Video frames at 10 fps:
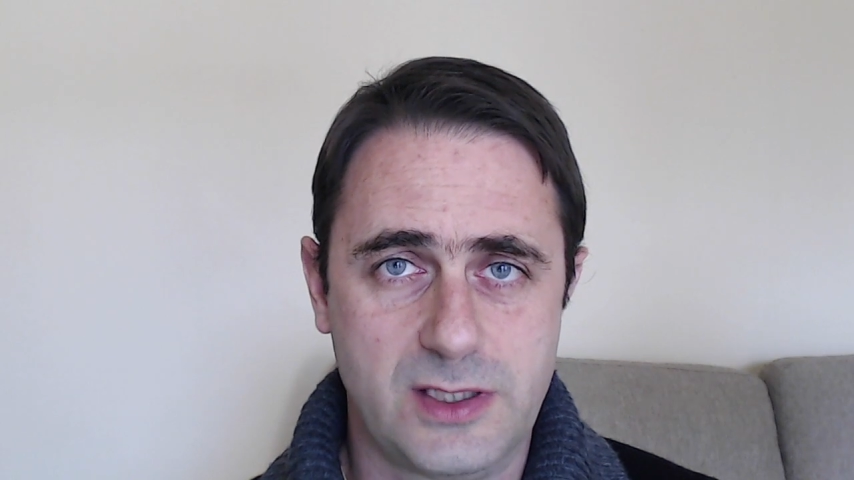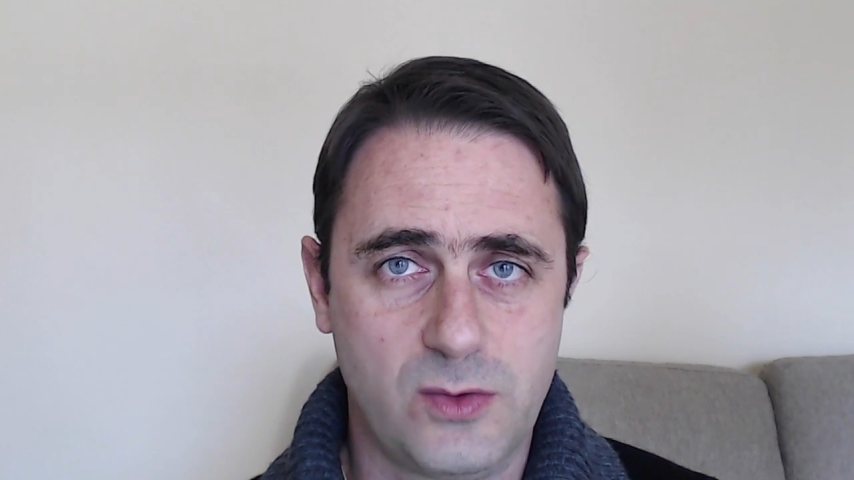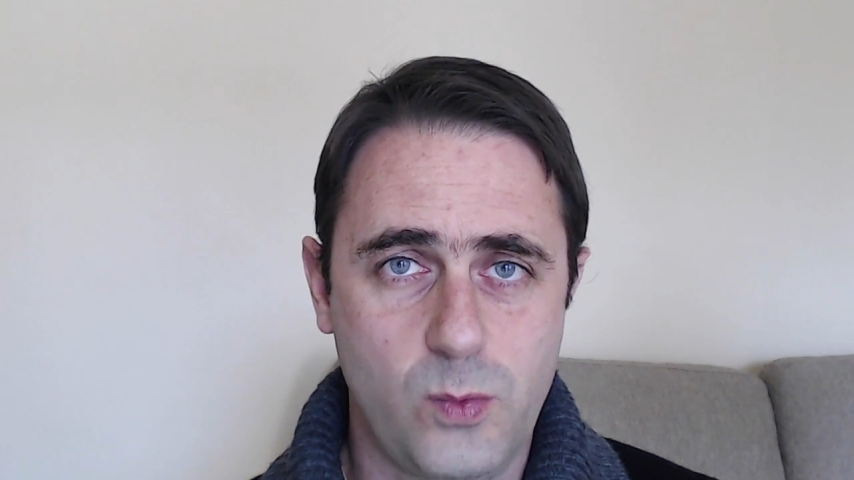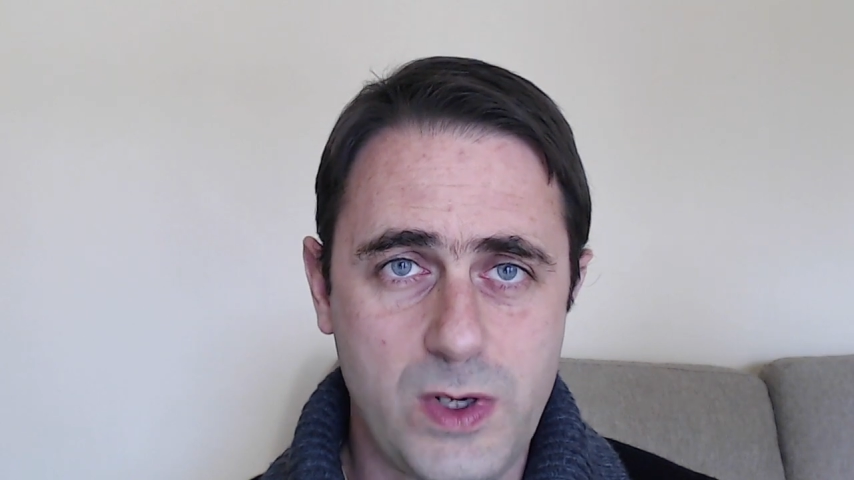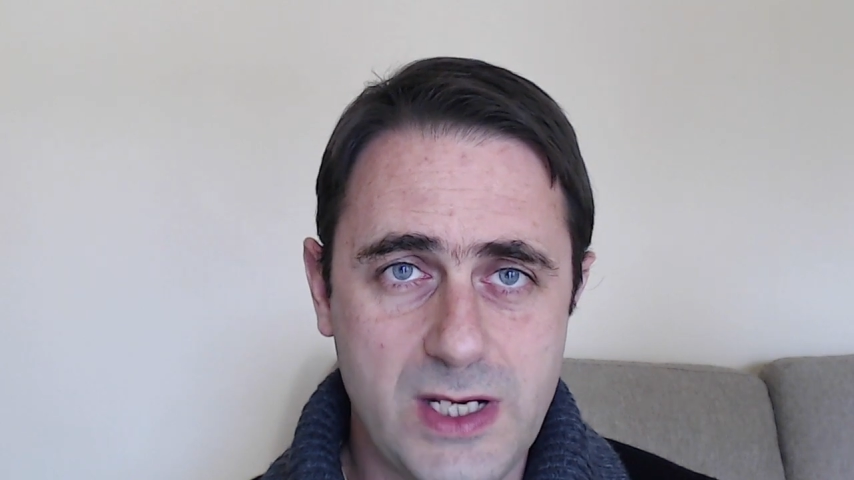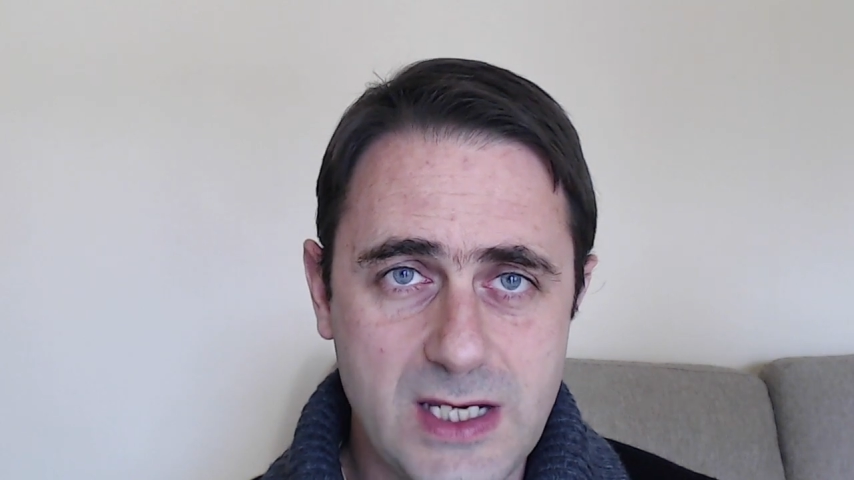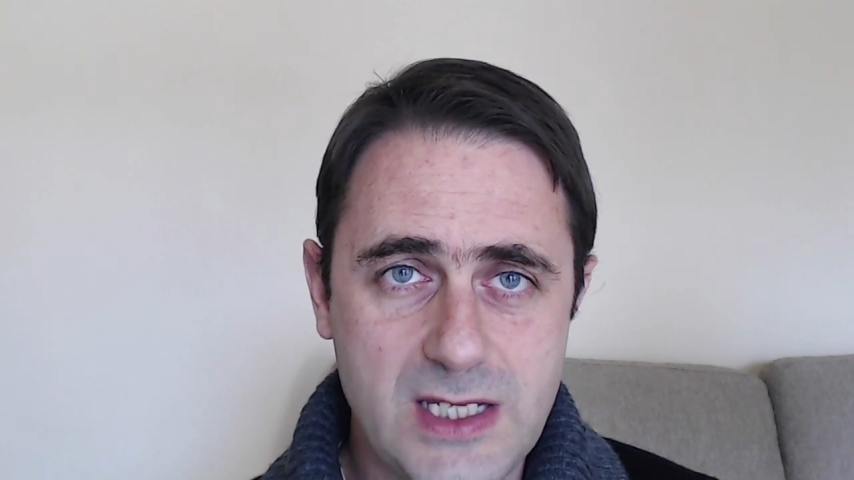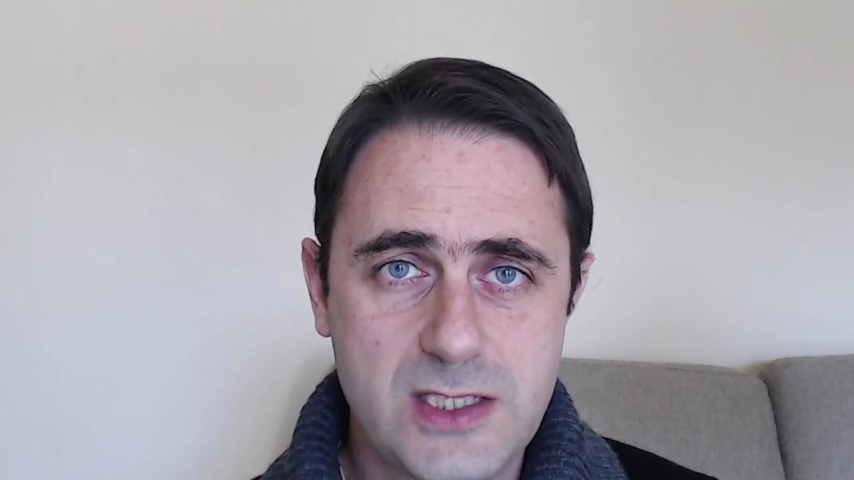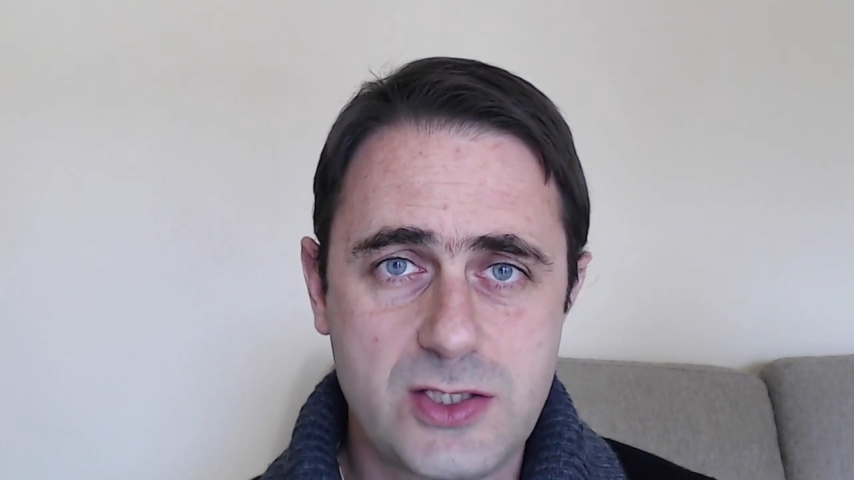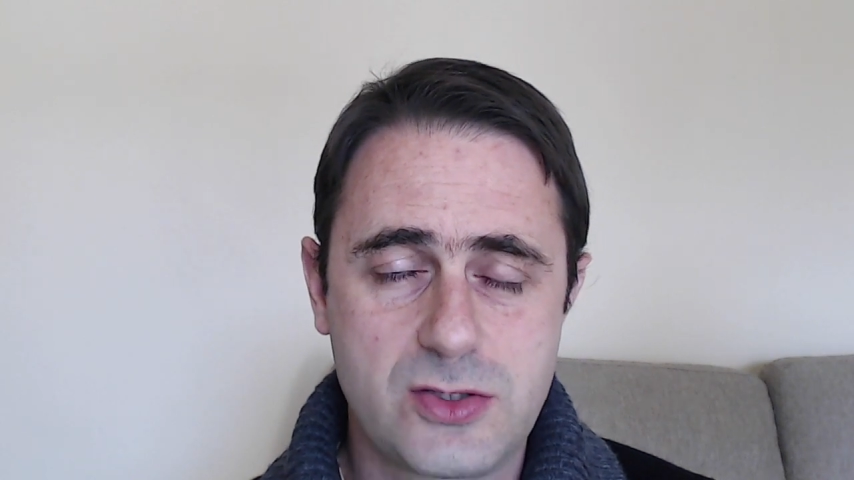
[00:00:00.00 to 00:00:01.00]
and we
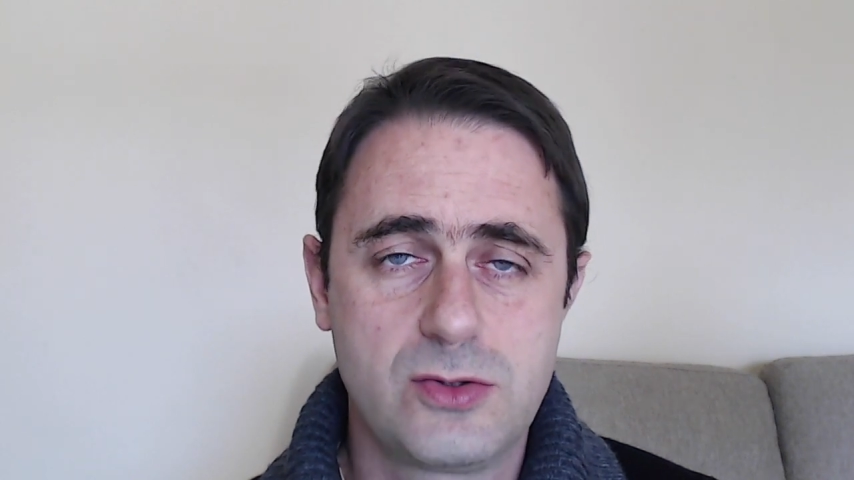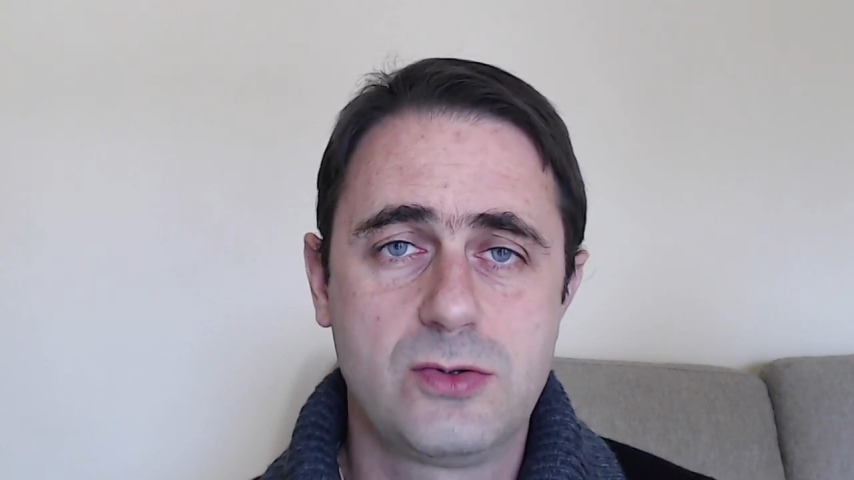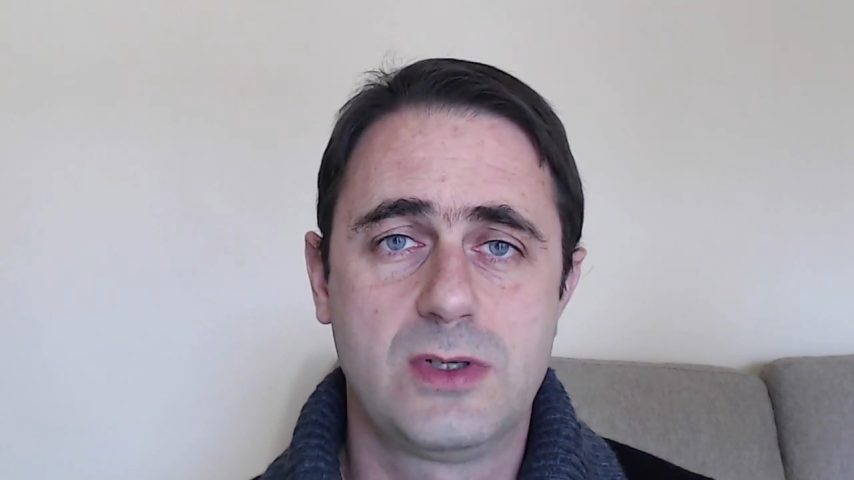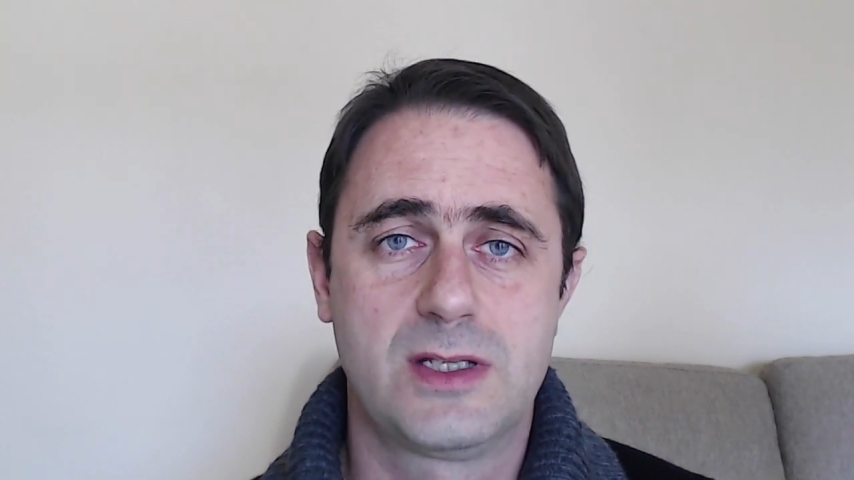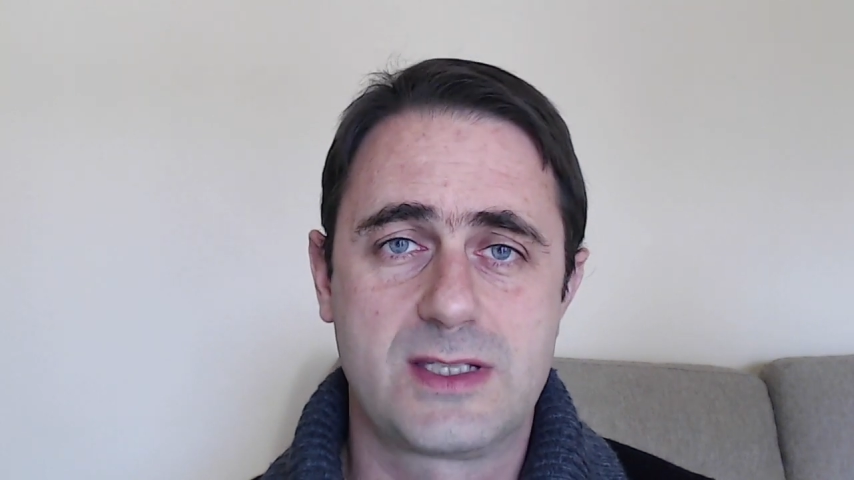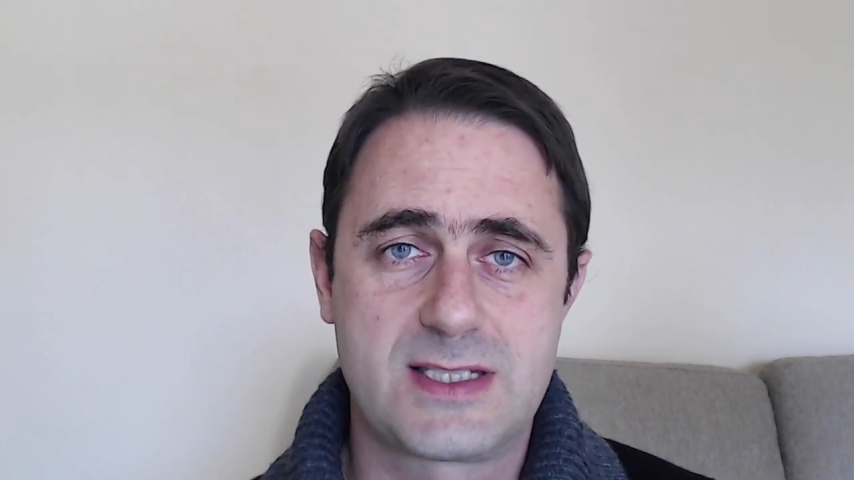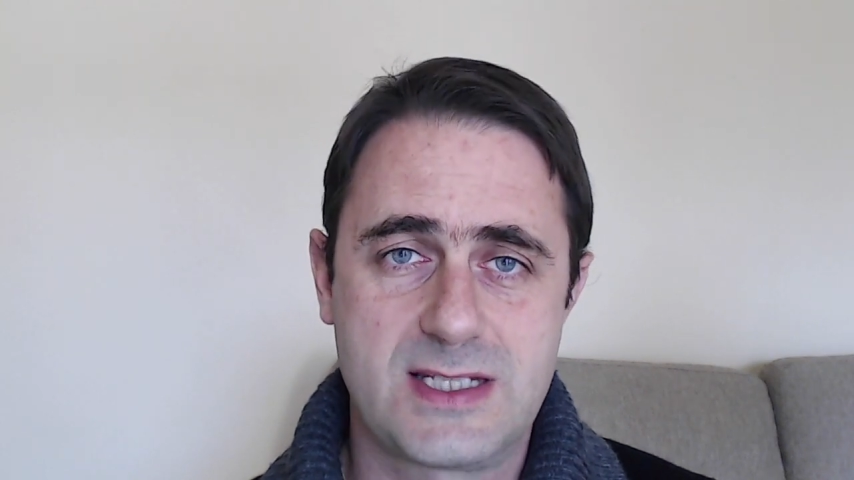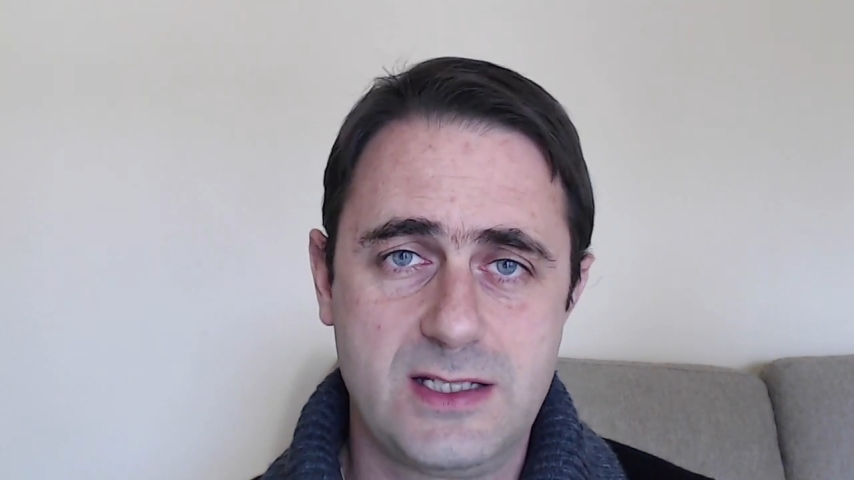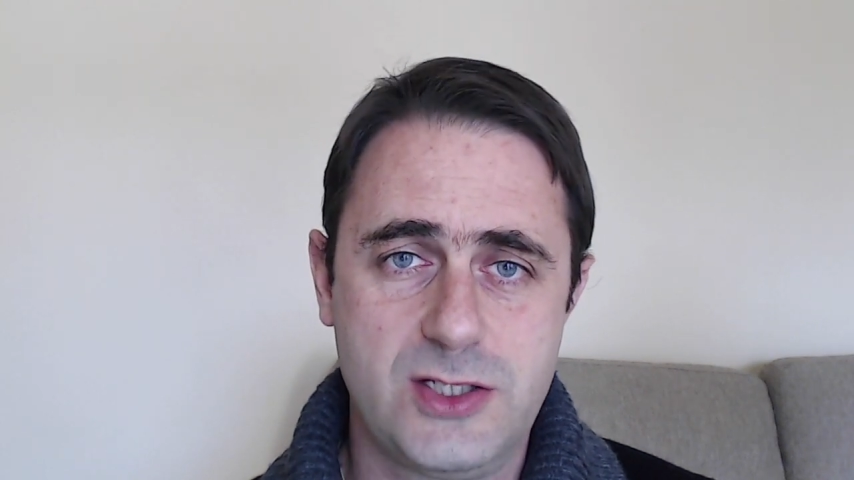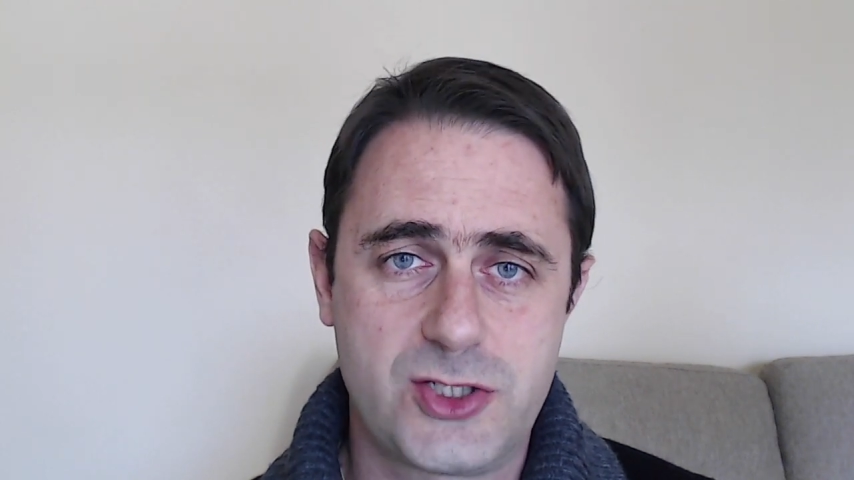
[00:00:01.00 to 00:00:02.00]
need to
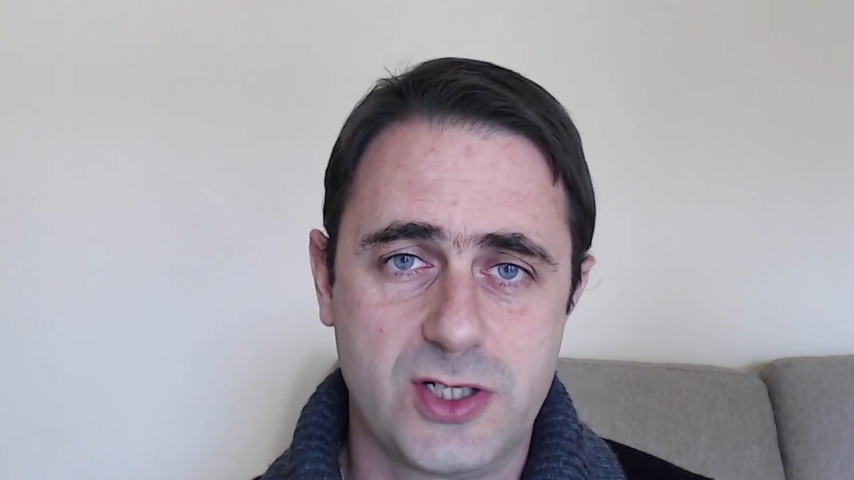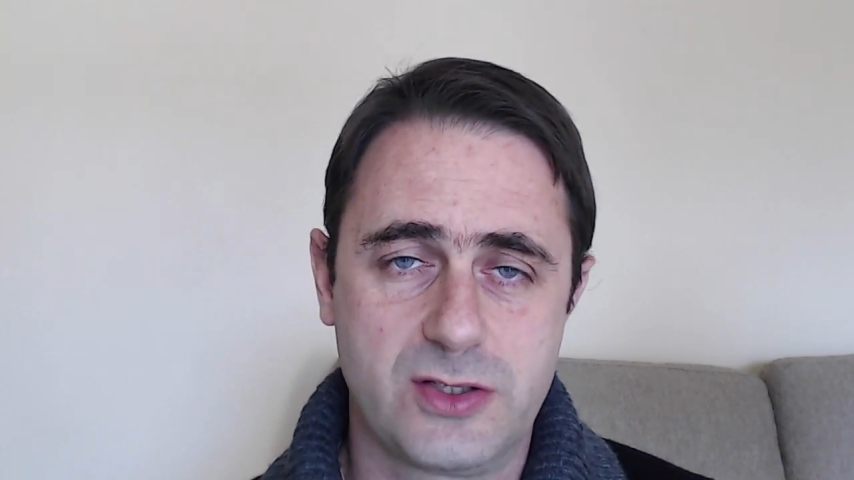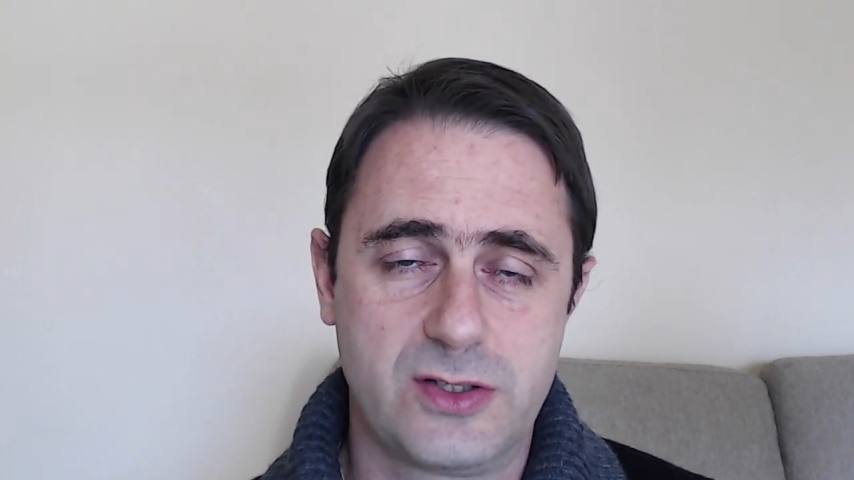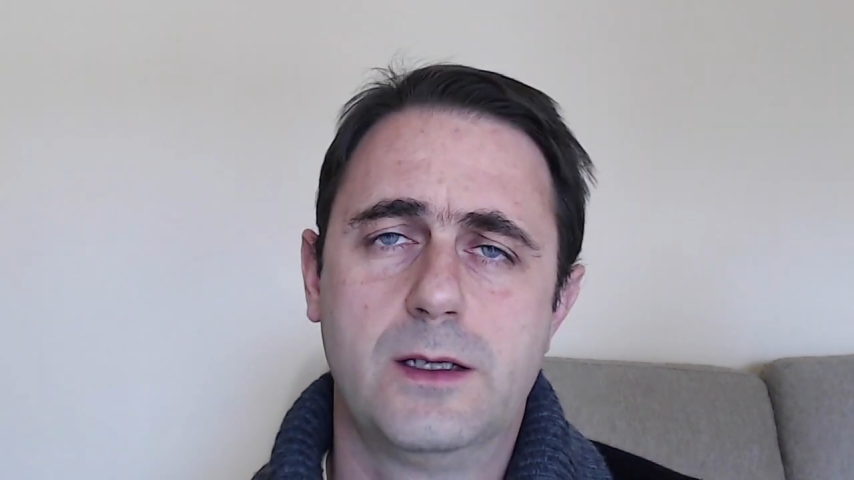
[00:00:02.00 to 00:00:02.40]
understand each other.